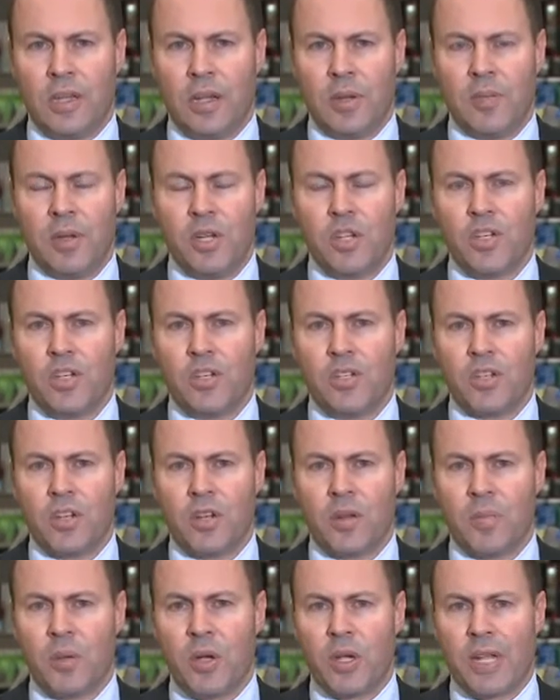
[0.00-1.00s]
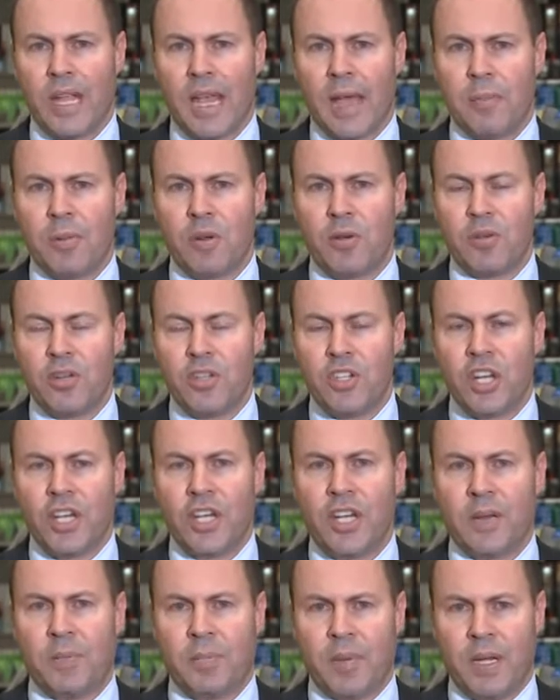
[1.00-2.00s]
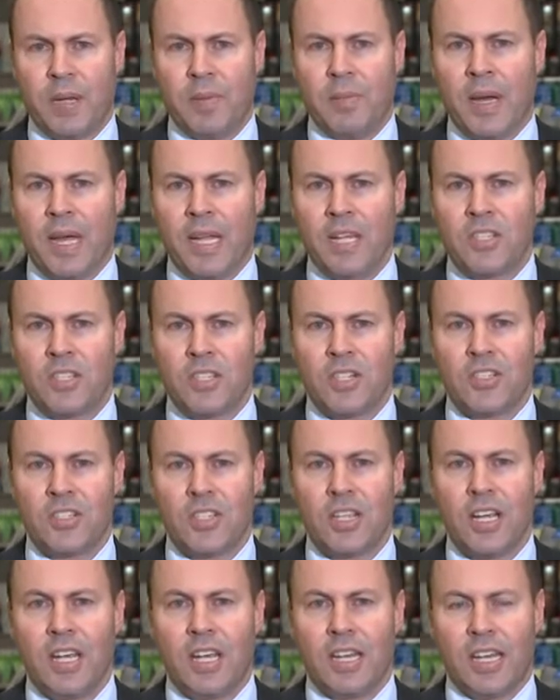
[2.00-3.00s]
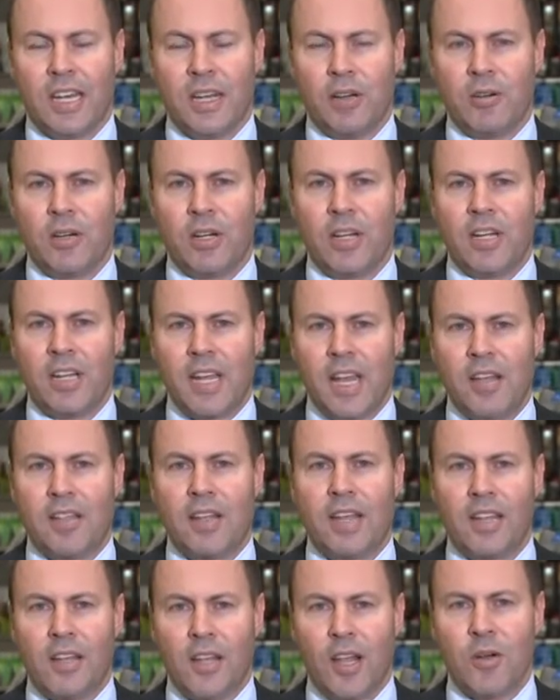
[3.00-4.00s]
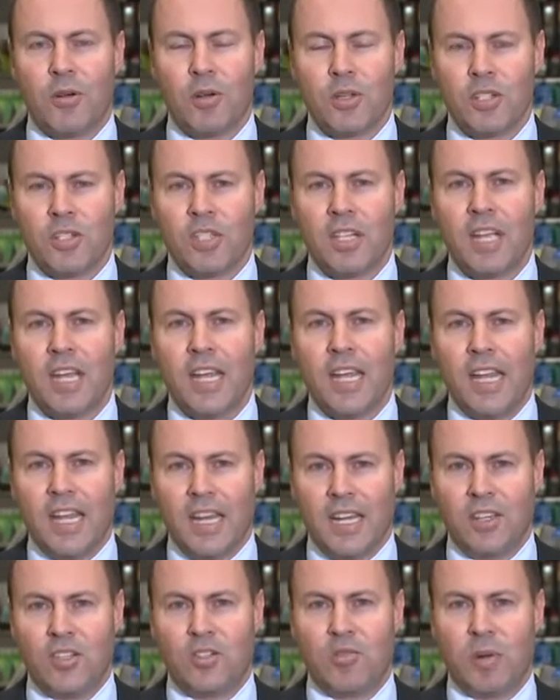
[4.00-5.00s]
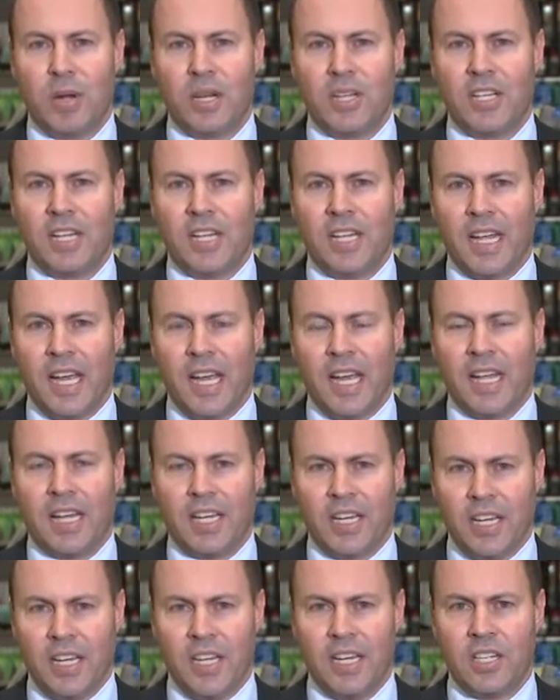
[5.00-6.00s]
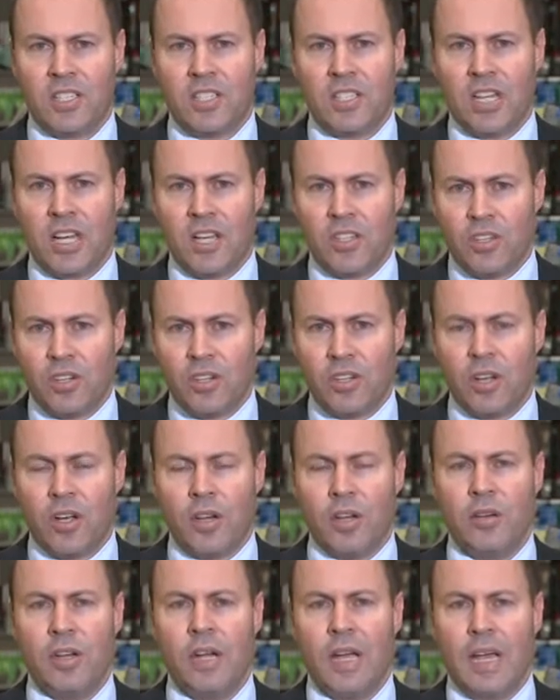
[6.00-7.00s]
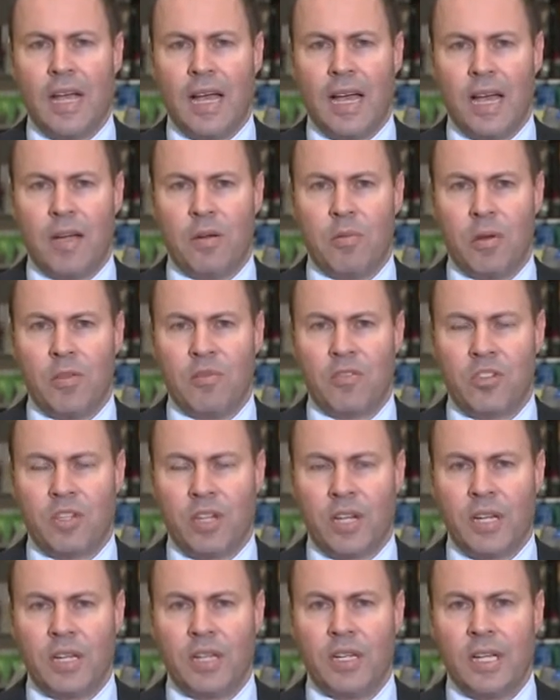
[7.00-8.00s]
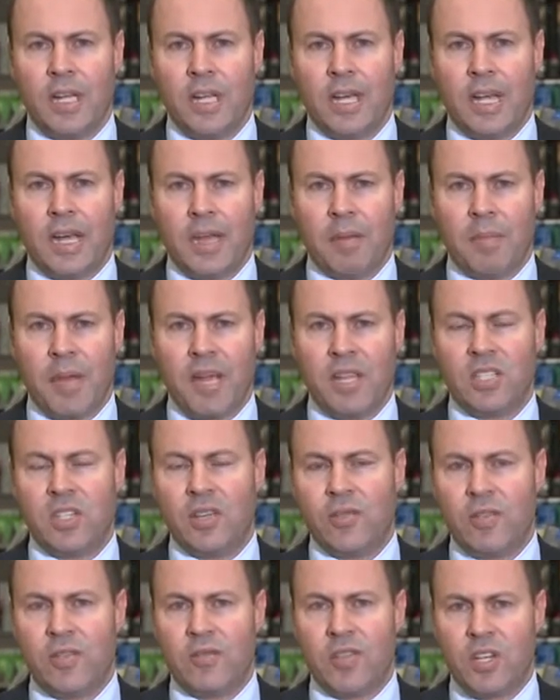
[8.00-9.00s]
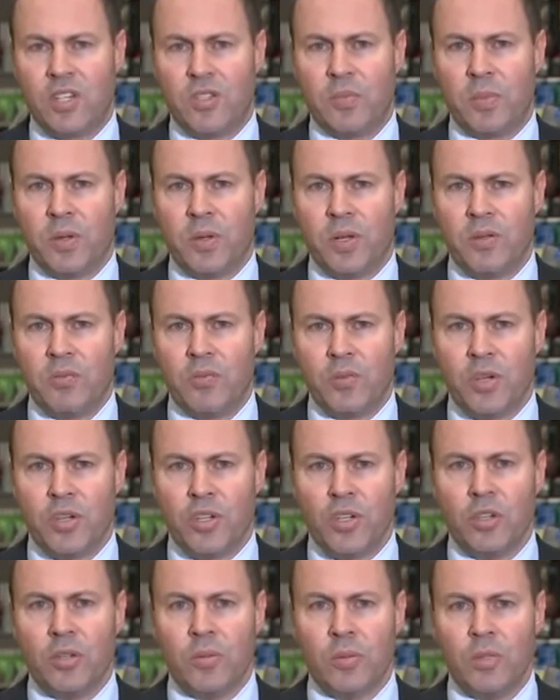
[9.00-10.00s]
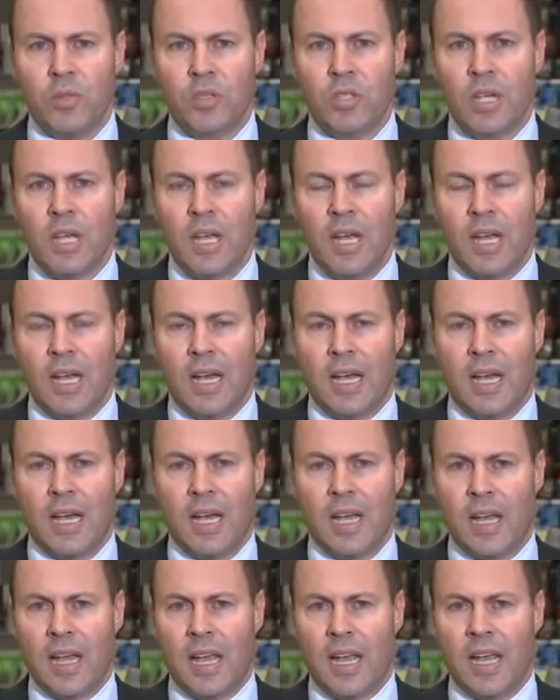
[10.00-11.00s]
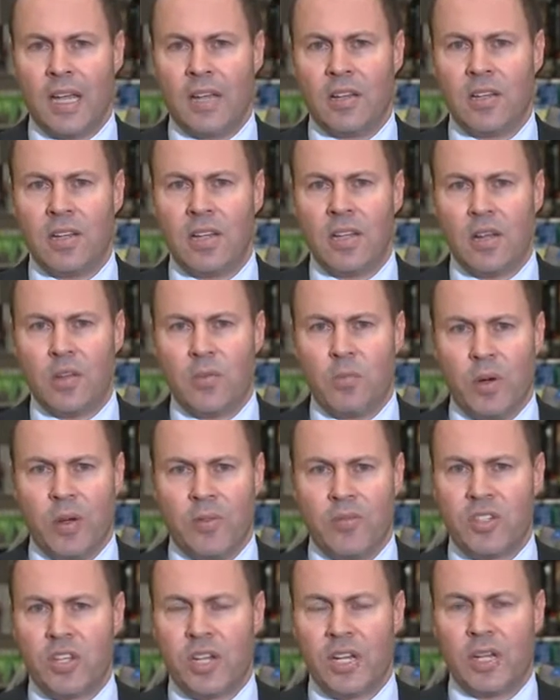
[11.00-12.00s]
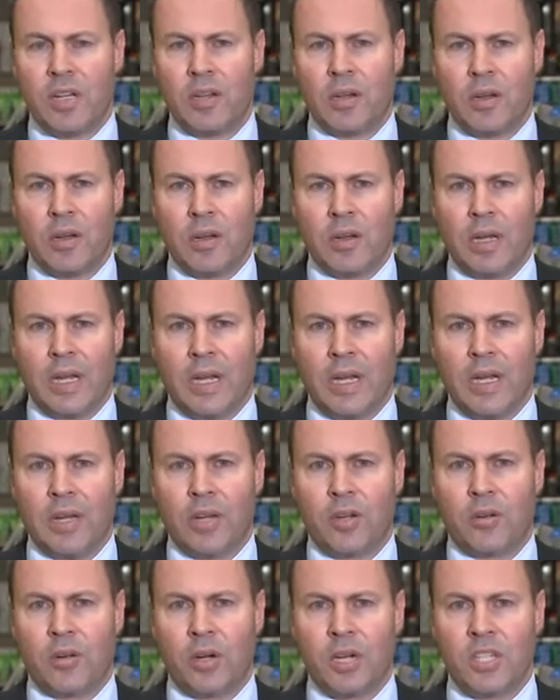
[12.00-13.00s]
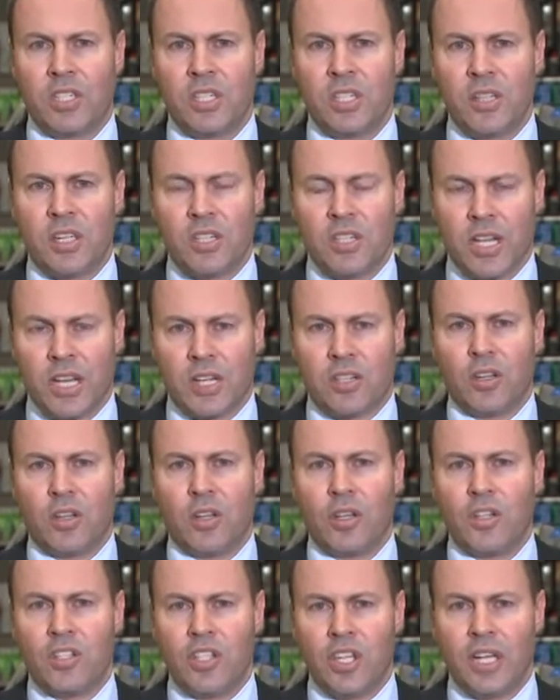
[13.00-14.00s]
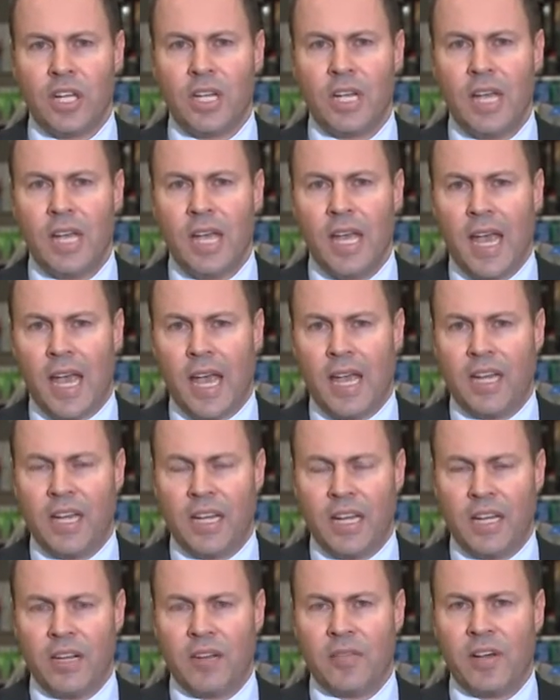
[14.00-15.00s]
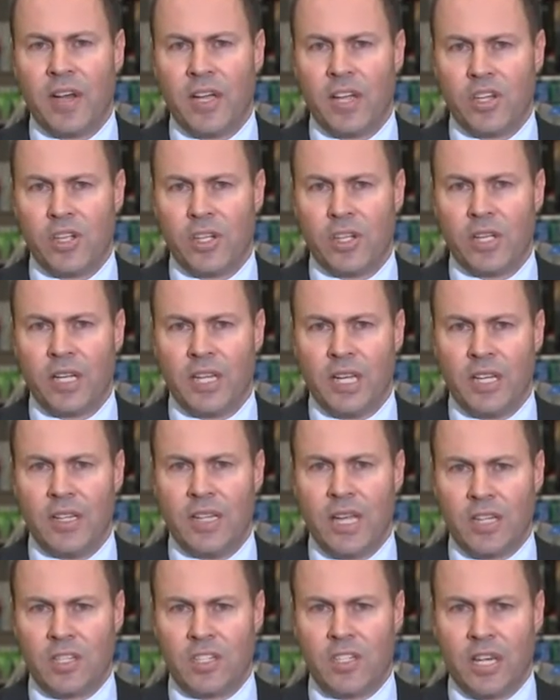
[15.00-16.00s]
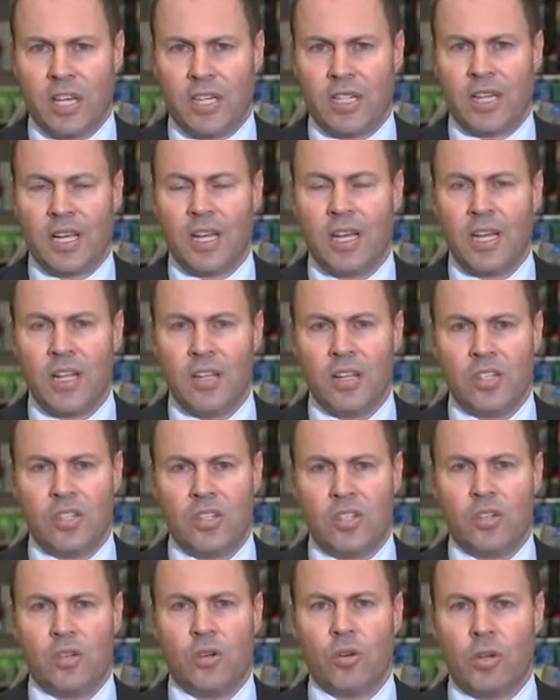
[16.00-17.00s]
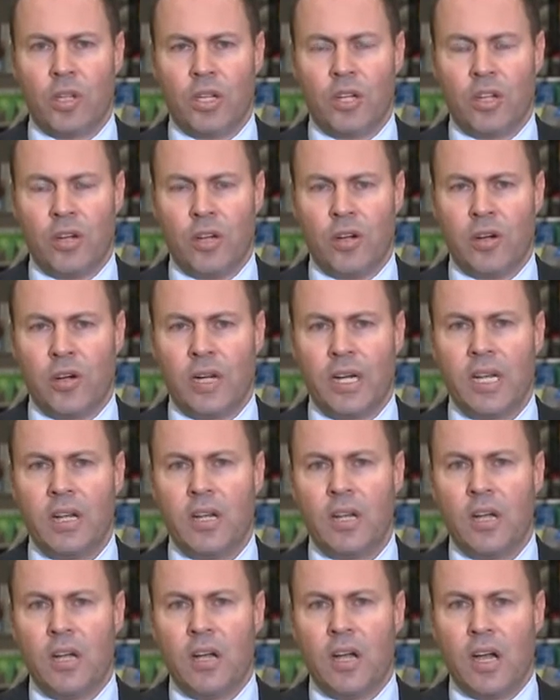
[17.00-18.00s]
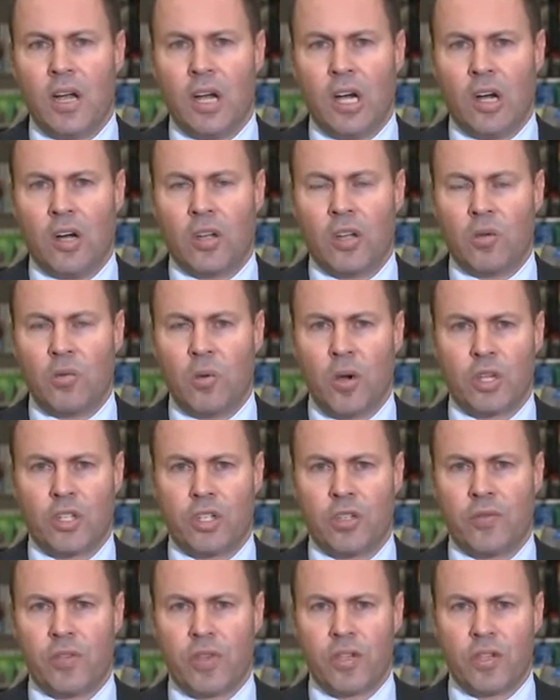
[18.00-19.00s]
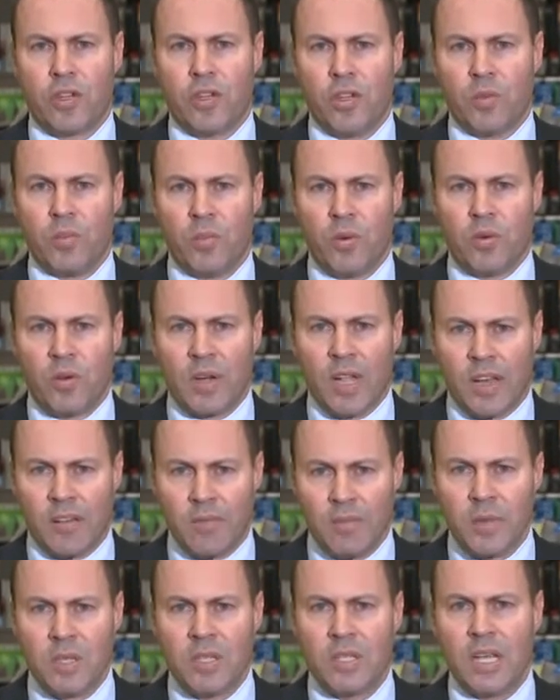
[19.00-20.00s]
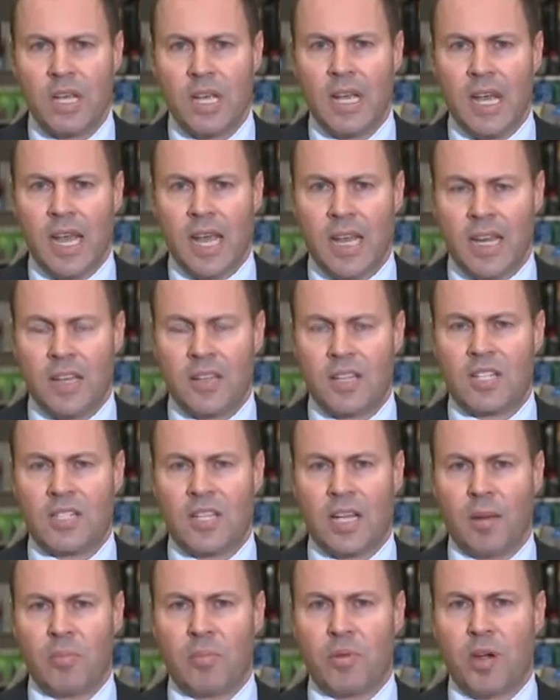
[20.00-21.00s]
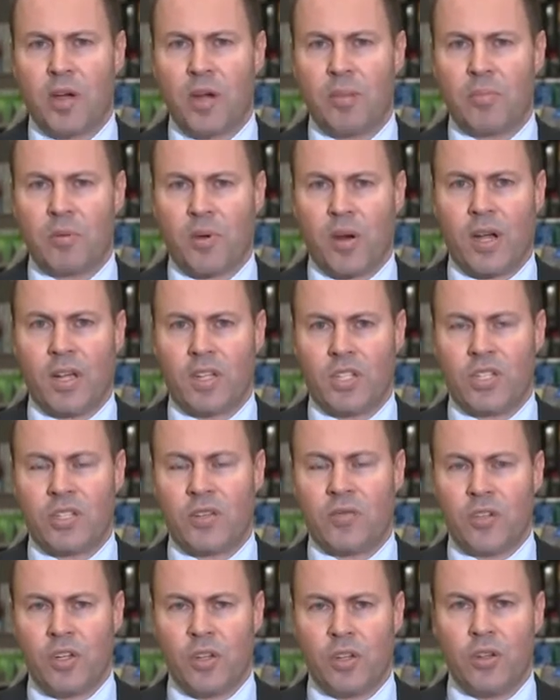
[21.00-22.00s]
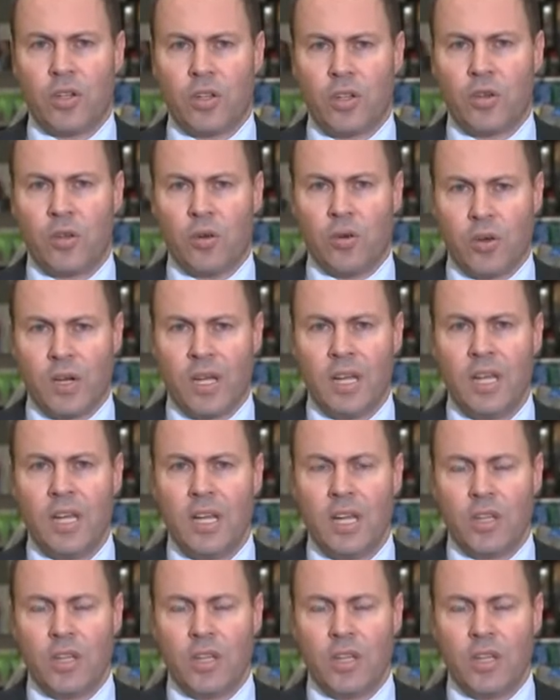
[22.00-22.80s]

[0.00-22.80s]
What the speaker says: Emissions on a per capita and GDP basis, Keiran, are now their lowest in 28 years. And as you know, we've seen a massive investment in renewables and we've seen an increase in the technology and innovation in that sector. This is all occurring on the watch of the Turnbull government, and at the same time prices have turned the corner.